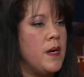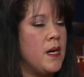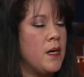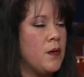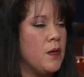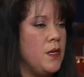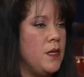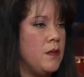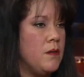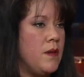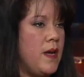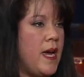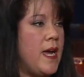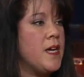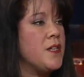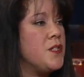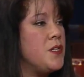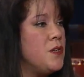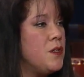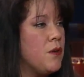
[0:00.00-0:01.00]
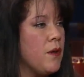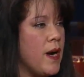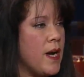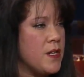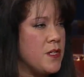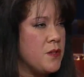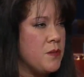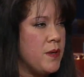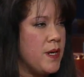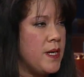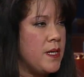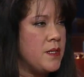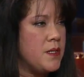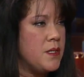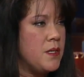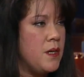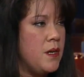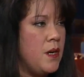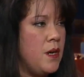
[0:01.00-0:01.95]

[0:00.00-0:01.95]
an ASU graduate